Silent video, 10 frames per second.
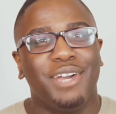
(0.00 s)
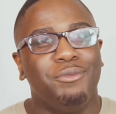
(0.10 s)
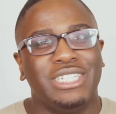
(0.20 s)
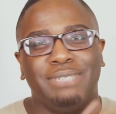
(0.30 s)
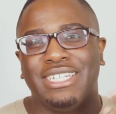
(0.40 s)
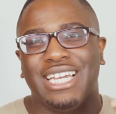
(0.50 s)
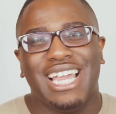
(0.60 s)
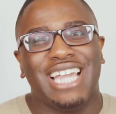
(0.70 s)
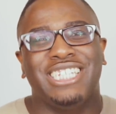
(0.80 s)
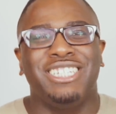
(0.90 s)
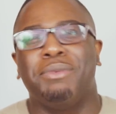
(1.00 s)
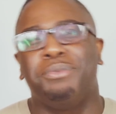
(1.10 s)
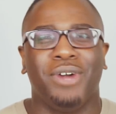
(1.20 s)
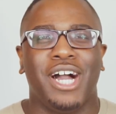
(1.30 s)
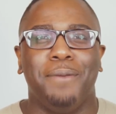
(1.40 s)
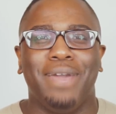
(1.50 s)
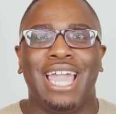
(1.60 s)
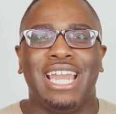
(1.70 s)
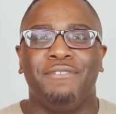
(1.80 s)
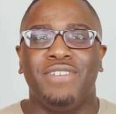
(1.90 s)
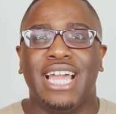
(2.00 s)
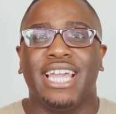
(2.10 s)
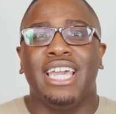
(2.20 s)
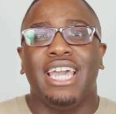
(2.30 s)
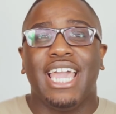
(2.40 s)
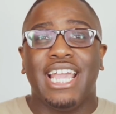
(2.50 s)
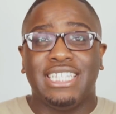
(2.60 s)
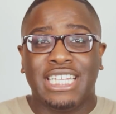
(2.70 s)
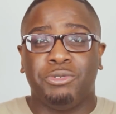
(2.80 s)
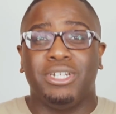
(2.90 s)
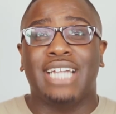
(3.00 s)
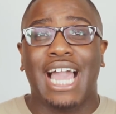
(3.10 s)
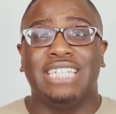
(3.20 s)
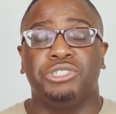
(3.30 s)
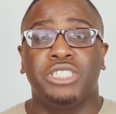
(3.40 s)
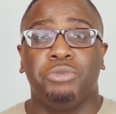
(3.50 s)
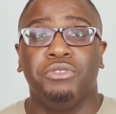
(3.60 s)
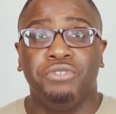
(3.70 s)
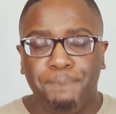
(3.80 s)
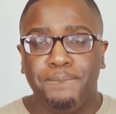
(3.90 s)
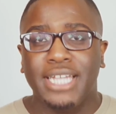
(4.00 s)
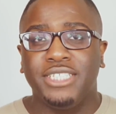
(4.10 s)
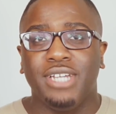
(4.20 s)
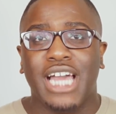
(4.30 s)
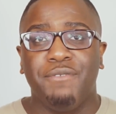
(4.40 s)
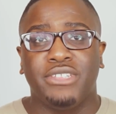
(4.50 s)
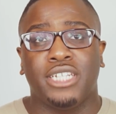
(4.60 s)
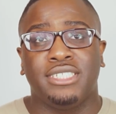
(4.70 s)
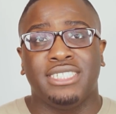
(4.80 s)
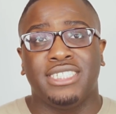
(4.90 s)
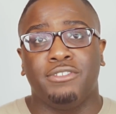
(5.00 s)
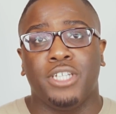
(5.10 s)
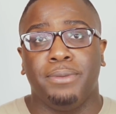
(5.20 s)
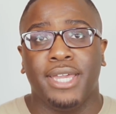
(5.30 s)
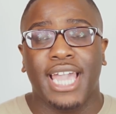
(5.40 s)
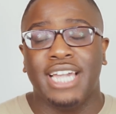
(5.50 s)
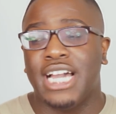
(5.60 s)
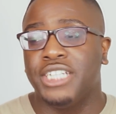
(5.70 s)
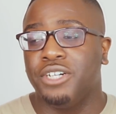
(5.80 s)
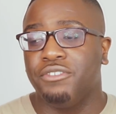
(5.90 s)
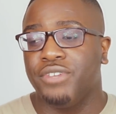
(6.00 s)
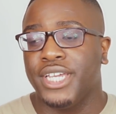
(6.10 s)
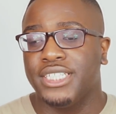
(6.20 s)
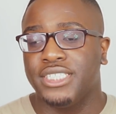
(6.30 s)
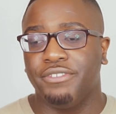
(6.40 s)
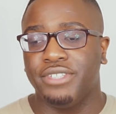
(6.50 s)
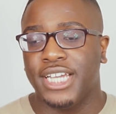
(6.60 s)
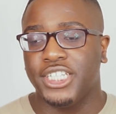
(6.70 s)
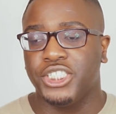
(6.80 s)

it should have been brought up, and I feel like that's what the guy has also done with you. Mental health is such a sensitive topic, and I don't think it's something that